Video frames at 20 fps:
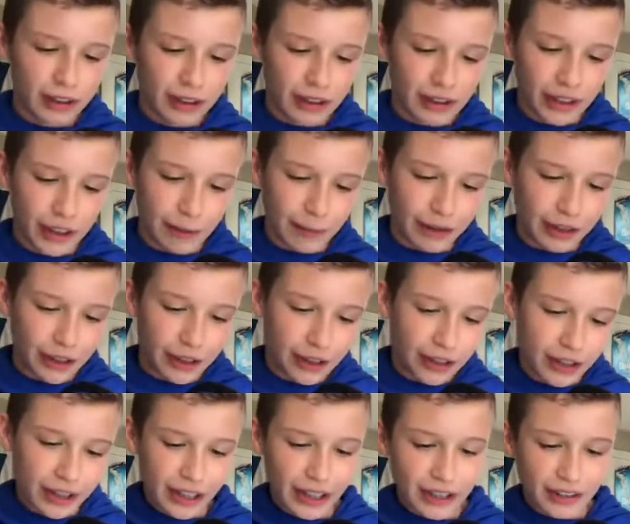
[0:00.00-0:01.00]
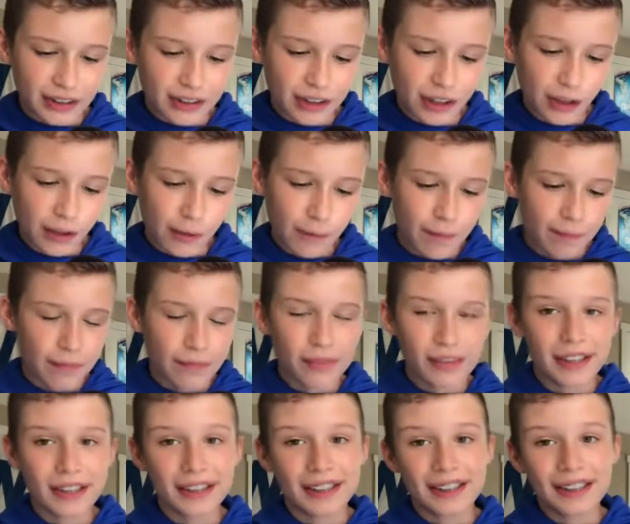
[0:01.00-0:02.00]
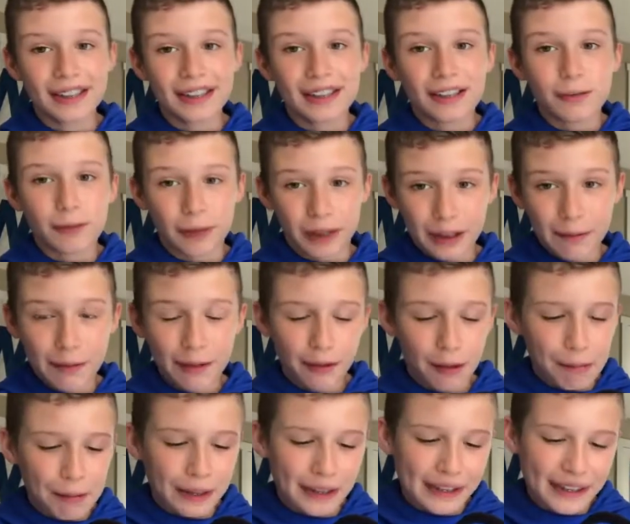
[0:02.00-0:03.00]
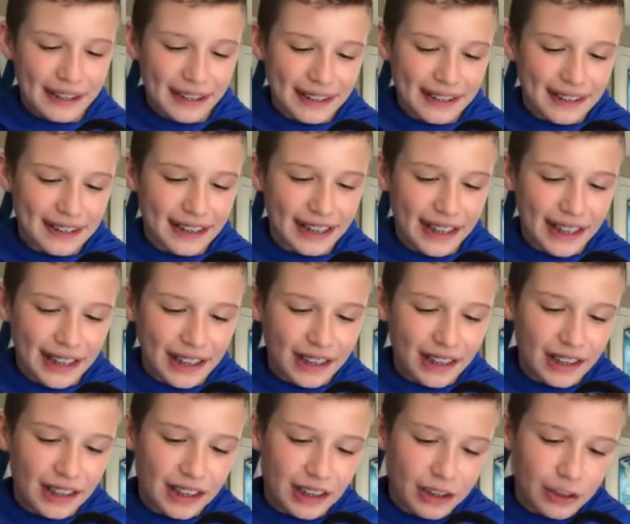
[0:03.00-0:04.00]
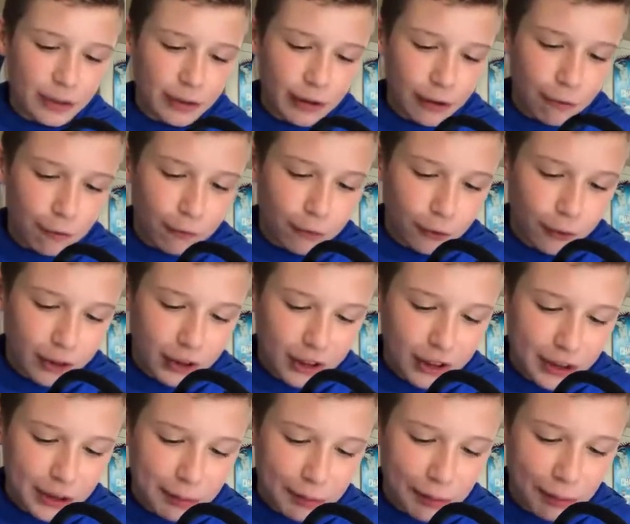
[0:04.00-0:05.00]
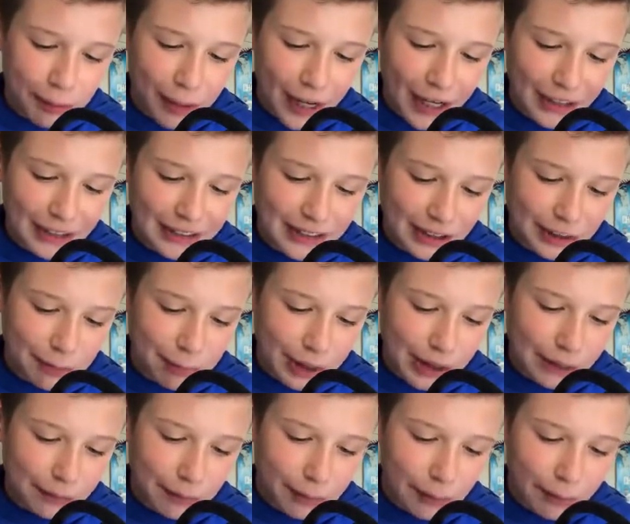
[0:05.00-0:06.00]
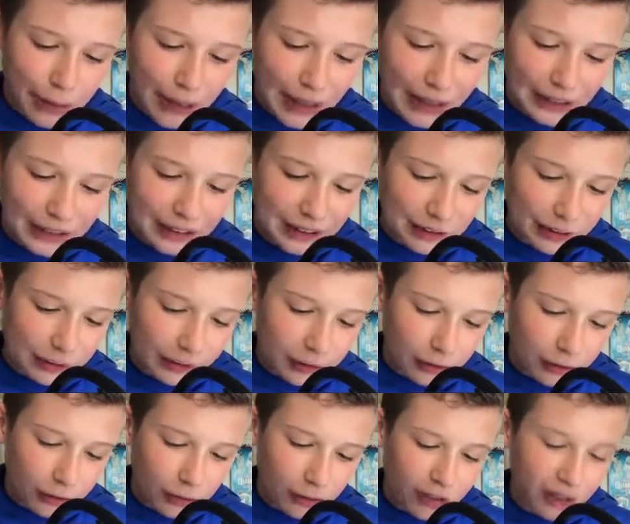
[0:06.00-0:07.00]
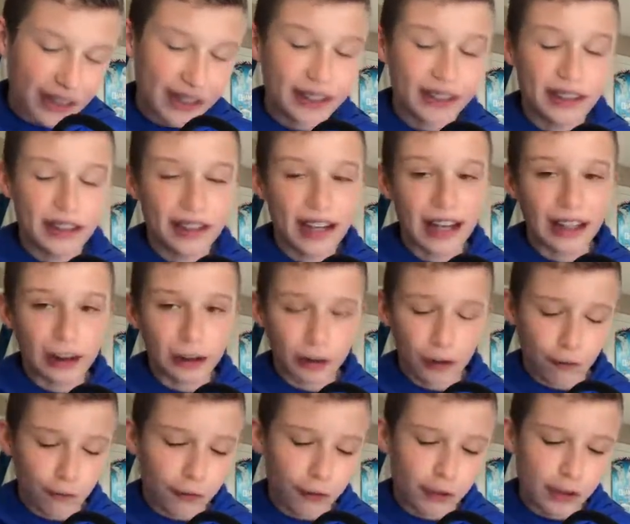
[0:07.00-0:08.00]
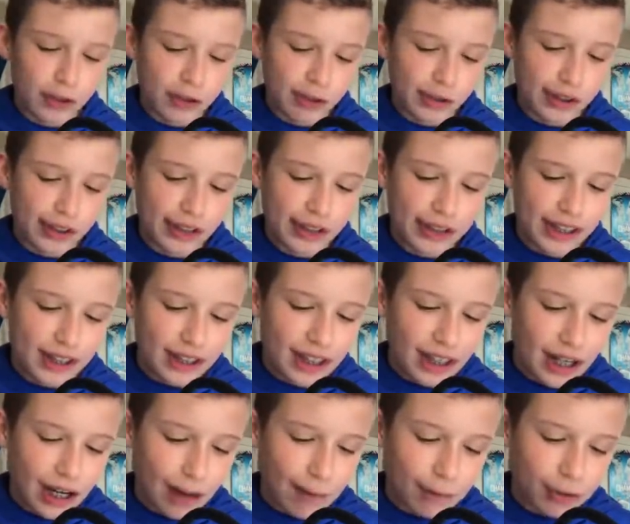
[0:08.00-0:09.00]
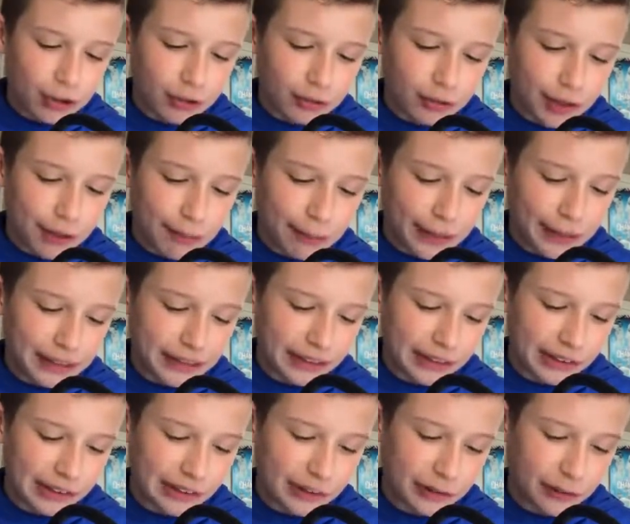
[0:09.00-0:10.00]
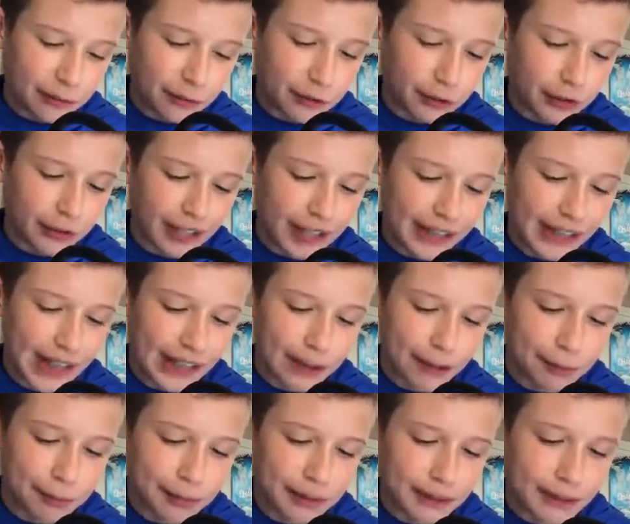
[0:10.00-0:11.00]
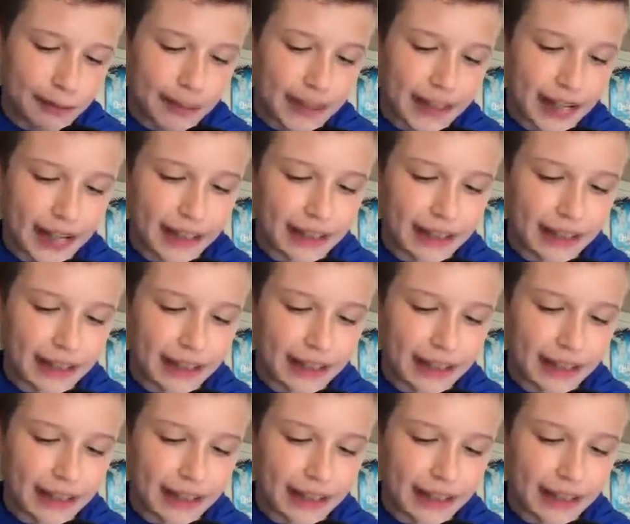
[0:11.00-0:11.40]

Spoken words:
There we go. Okay, so we're going to be ripping into this today. You get 4 cards per pack, 6 packs per box. You get 3 Blessed Exclusive Tri-Color Prism die